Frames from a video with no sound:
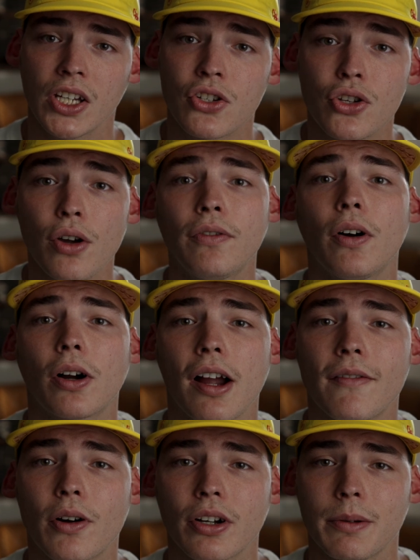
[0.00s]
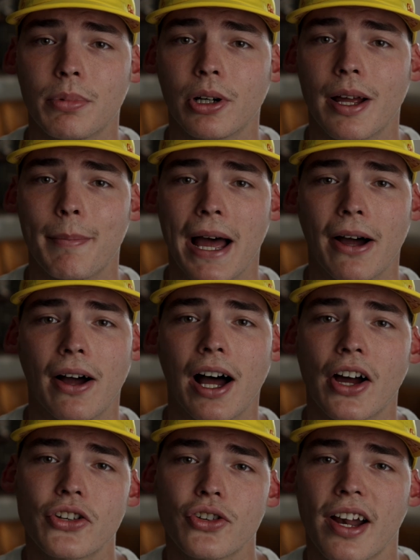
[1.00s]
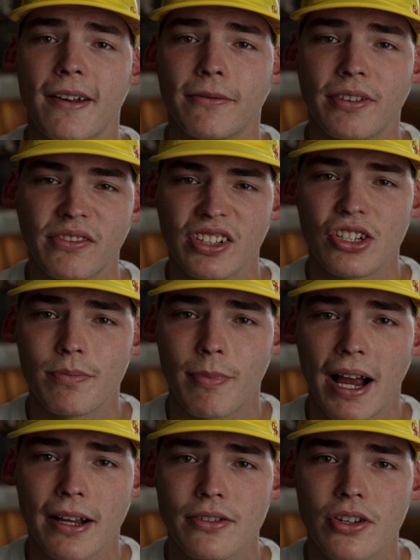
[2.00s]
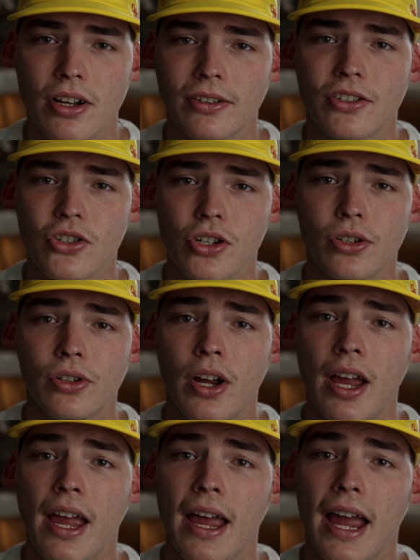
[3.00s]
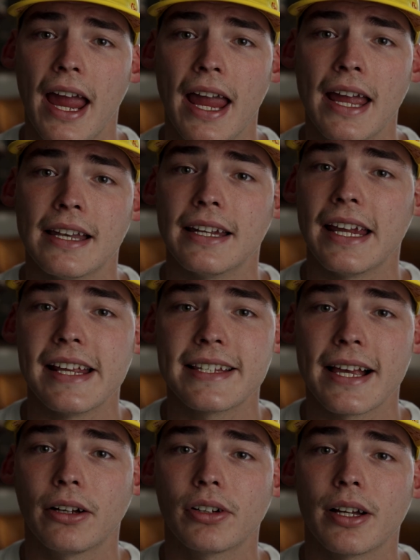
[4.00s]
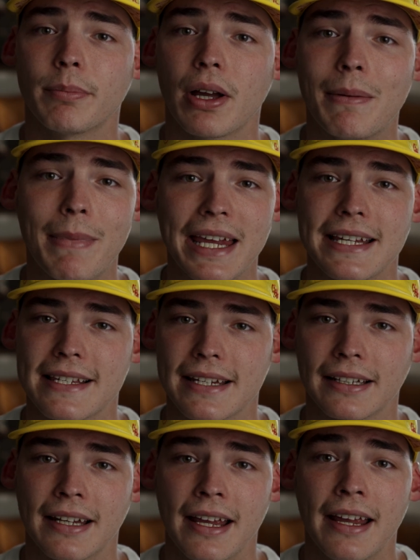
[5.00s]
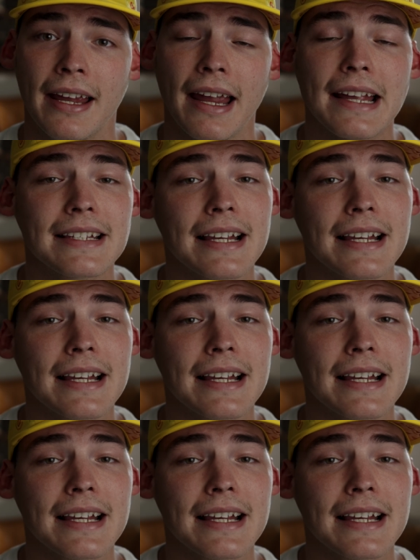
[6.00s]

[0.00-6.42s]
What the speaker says: So far, I've already put about 150 miles on the shoe, and it's held up amazing. It's